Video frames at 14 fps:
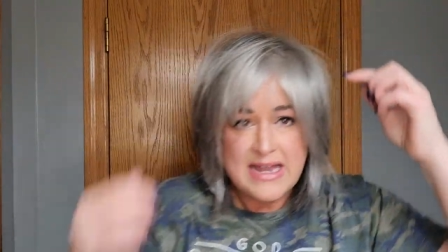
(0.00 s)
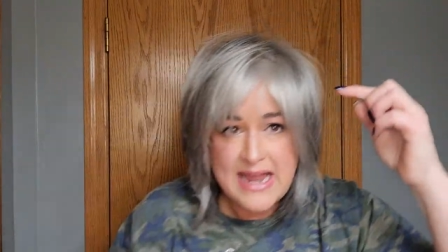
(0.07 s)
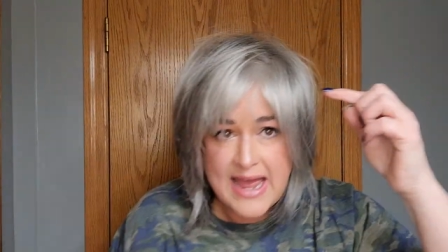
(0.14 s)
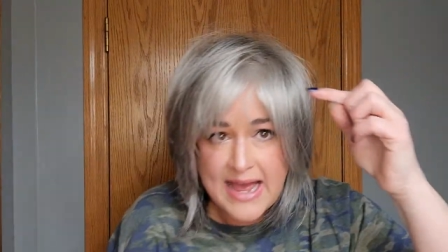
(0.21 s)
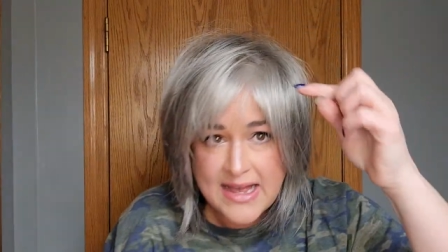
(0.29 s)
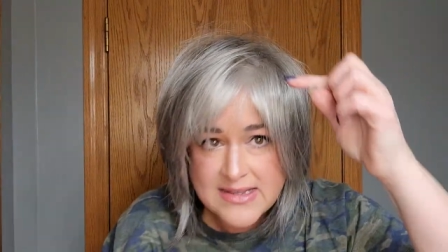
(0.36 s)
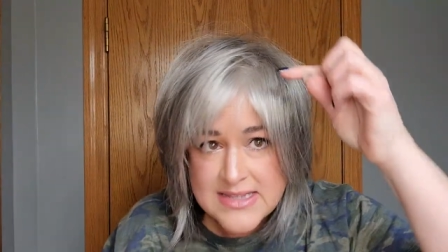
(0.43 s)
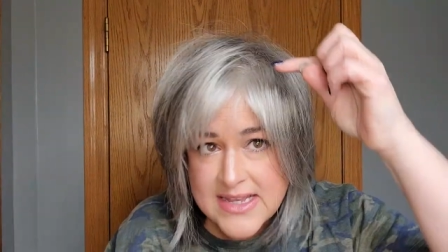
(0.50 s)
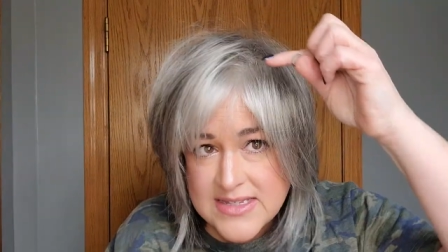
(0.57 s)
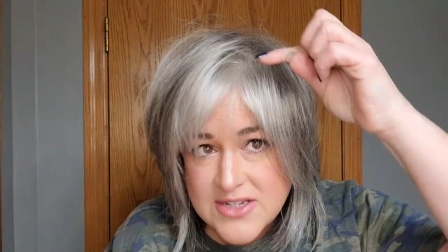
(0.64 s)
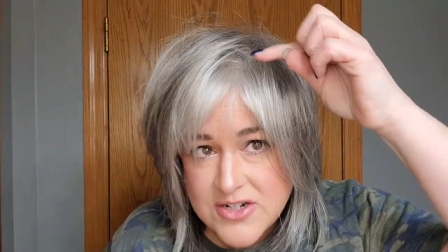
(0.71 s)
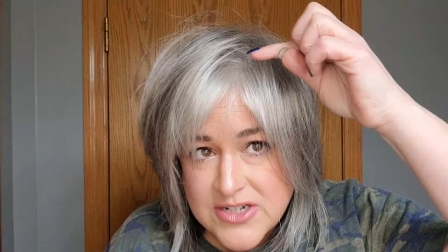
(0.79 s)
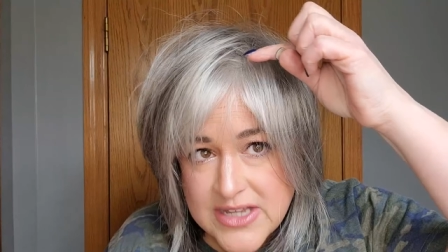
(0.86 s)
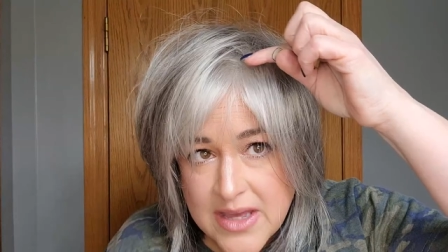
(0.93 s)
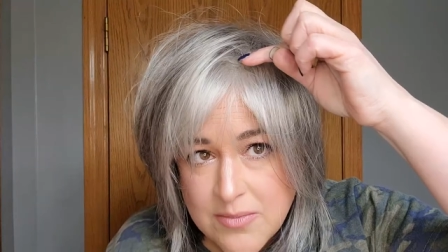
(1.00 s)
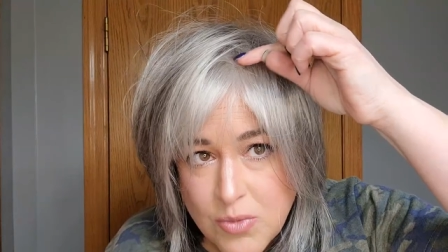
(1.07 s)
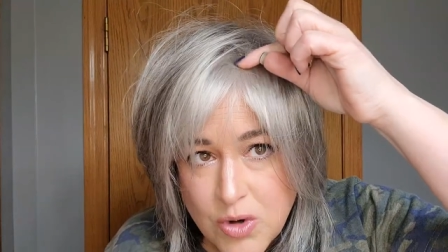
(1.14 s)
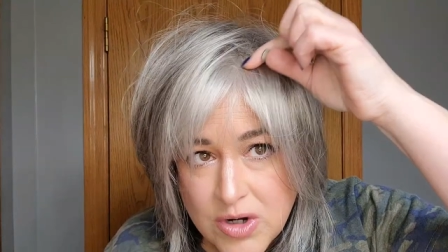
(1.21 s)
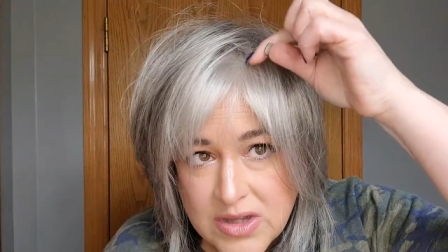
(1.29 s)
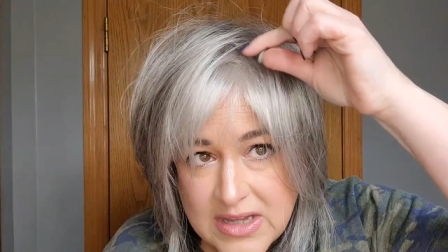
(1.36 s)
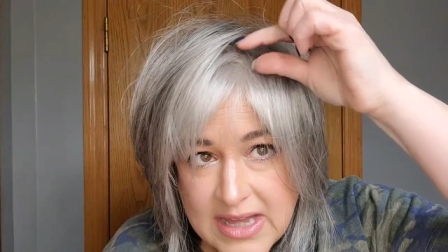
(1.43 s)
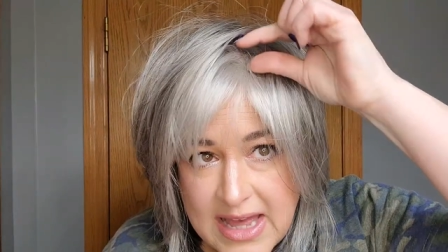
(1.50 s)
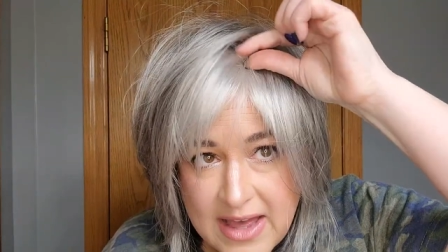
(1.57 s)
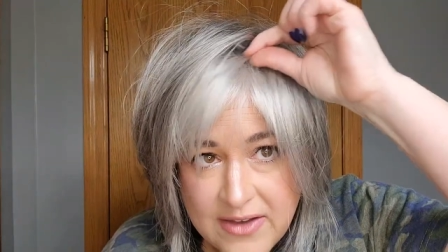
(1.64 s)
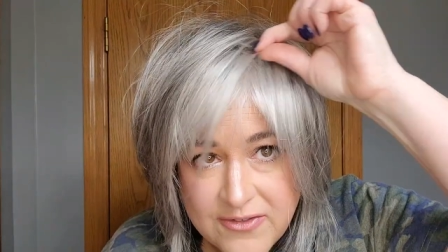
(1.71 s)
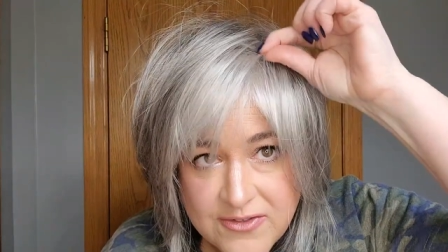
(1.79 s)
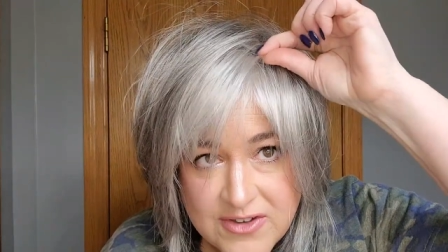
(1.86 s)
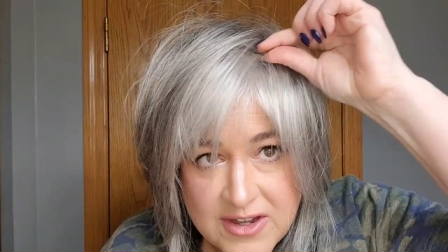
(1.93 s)
And as I start to get more
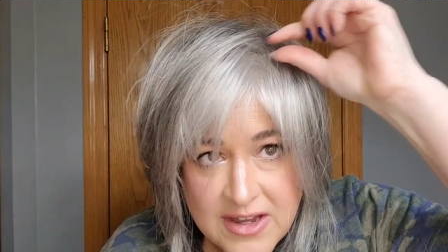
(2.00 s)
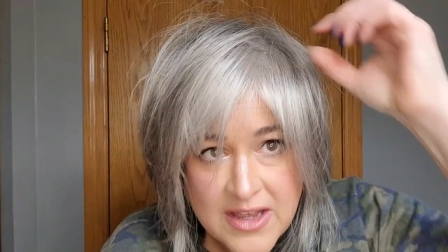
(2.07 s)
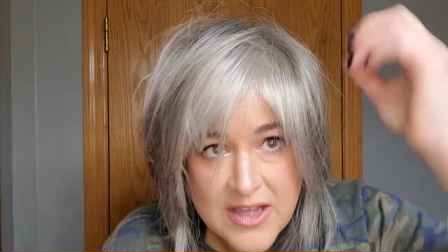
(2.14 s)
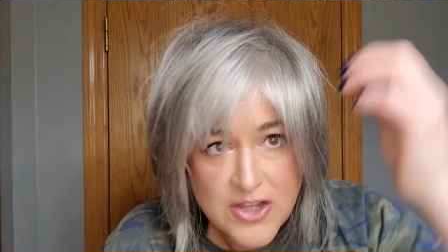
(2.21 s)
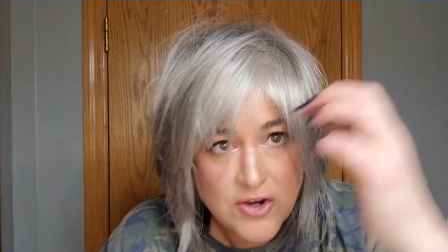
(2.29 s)
lift,